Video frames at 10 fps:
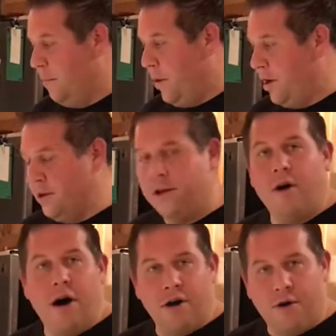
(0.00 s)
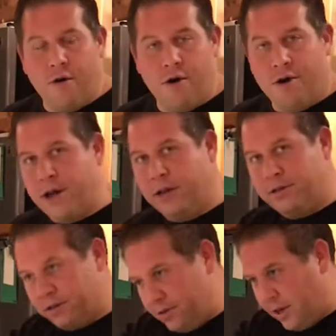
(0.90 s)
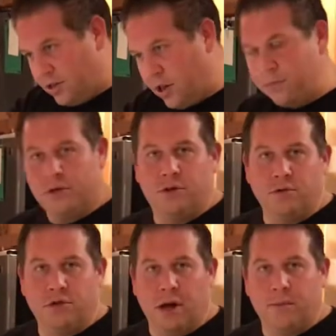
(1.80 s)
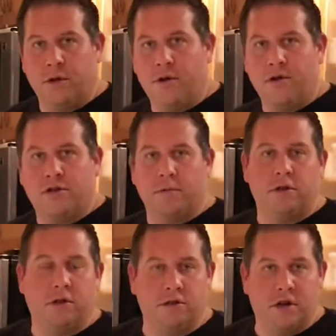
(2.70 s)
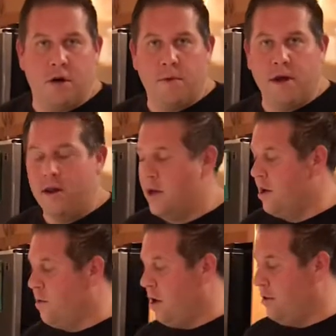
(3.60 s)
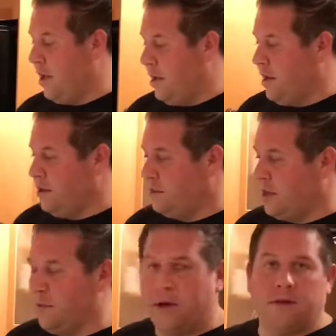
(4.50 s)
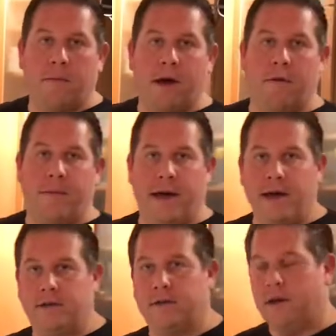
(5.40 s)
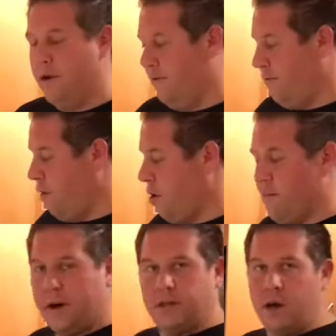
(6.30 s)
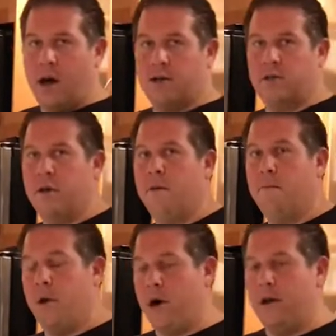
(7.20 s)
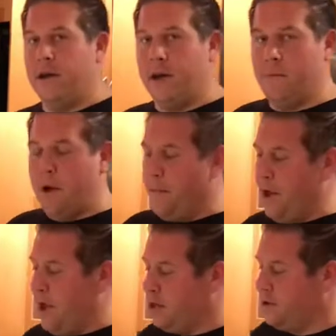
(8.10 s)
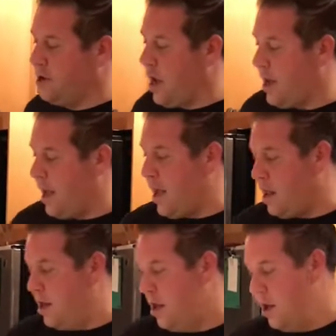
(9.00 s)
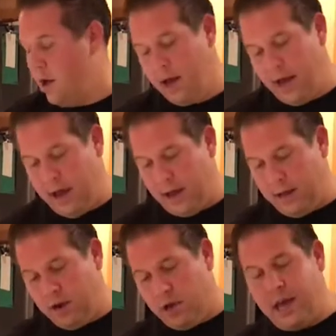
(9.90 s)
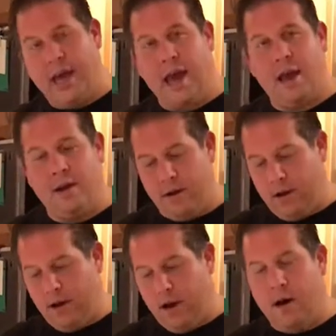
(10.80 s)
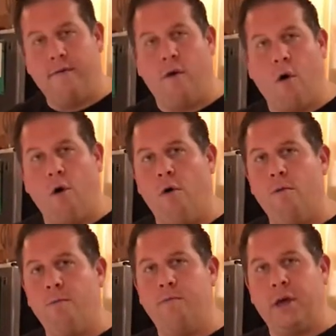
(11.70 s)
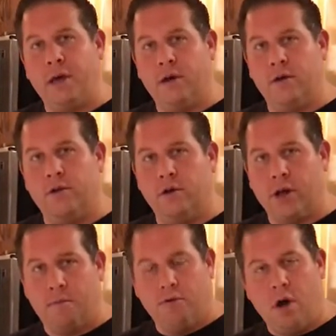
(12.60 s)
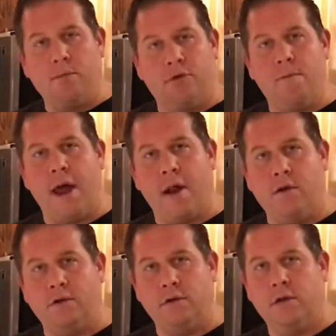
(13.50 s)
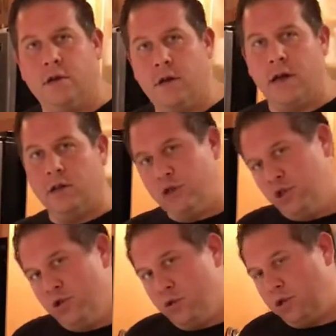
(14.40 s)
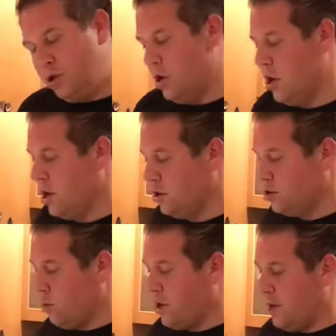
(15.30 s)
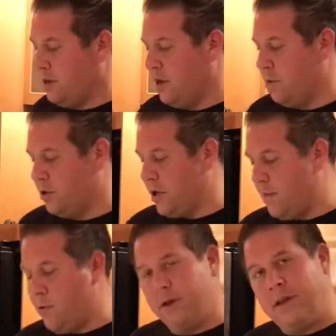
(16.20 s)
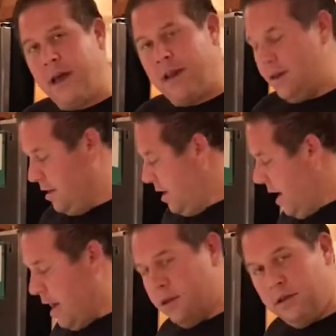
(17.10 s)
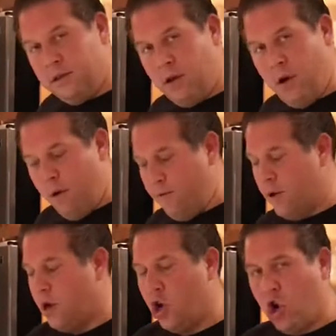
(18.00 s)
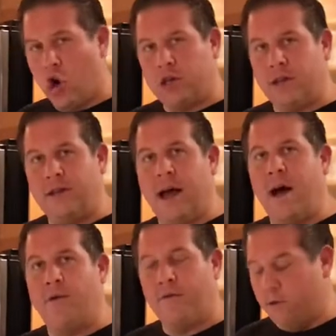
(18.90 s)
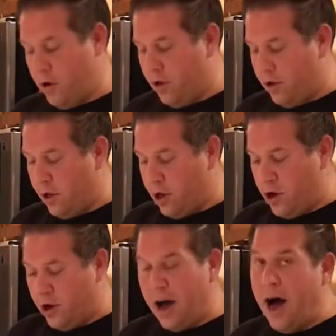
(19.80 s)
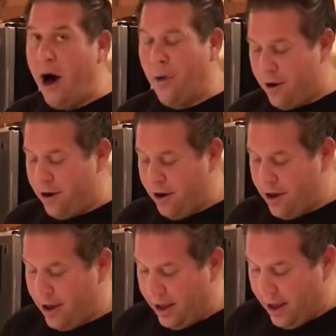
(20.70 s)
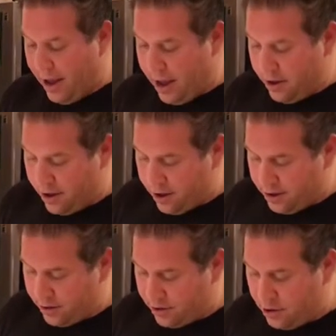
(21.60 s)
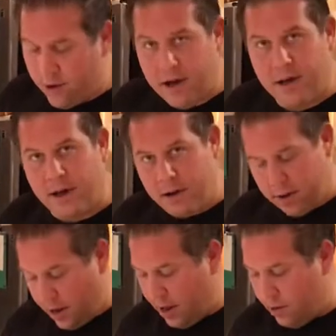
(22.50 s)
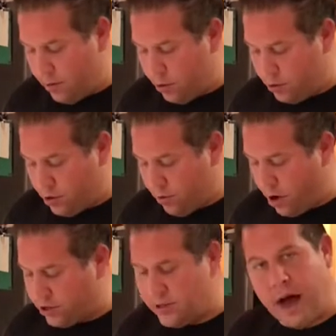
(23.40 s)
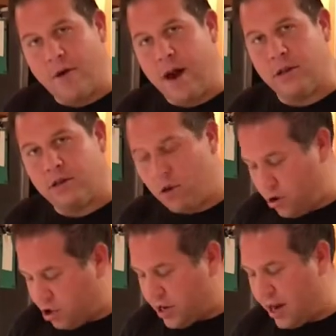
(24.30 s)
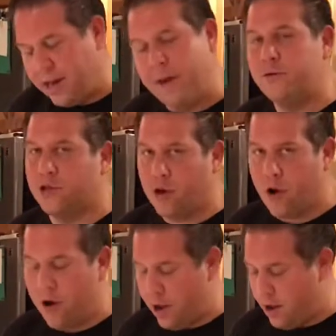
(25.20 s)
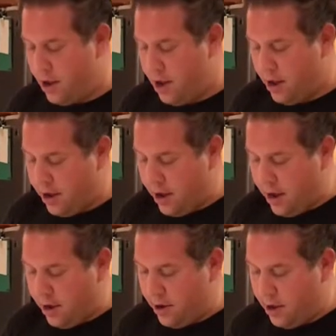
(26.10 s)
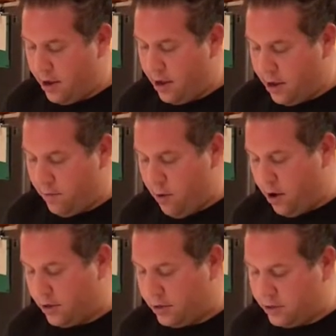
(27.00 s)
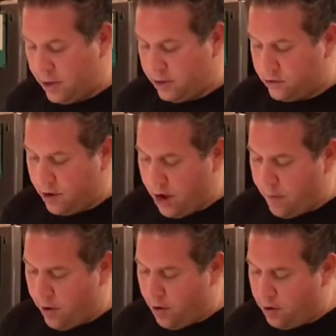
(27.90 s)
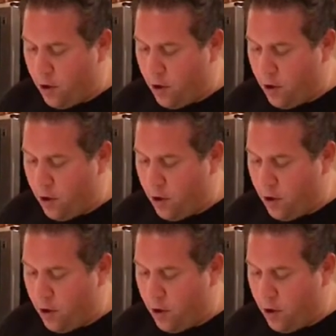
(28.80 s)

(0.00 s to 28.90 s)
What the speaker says: But you know how your order gets, they substitute something or something doesn't come in. Well, they didn't send me tomato paste for my sauce. But in my pantry, I had a little can of whole peeled like plum tomatoes in juice. So what I did was I put that on the stove, cooked it down for a good hour, and it will crush down on its own. You just gotta keep stirring it, and it worked. So I got my own